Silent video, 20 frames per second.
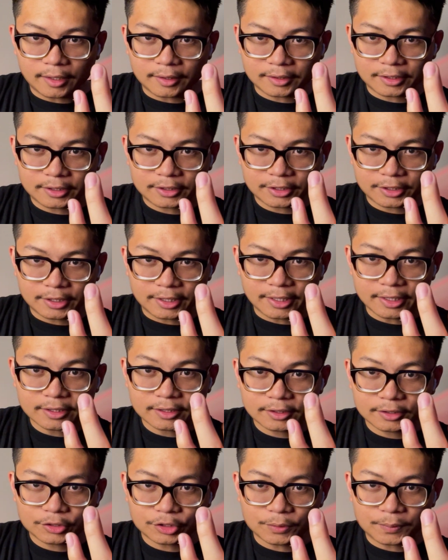guitar neck
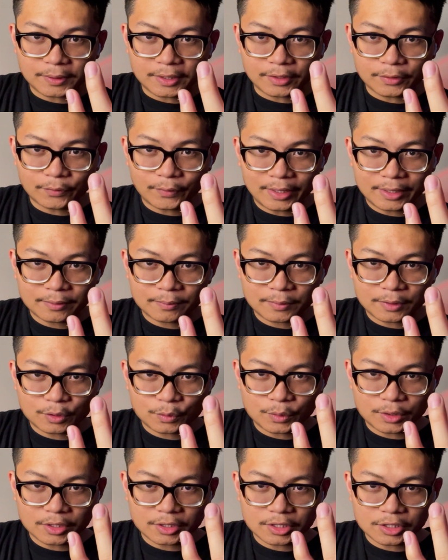should be right
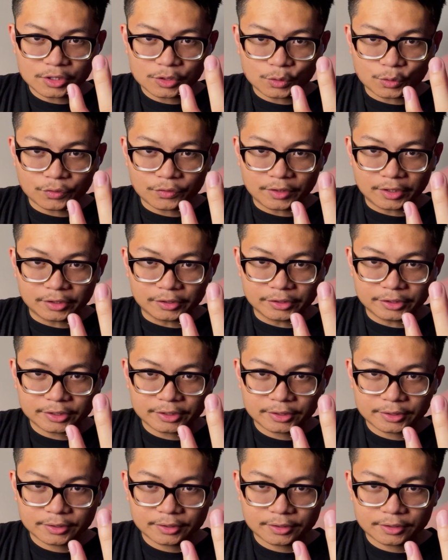between these two fingers.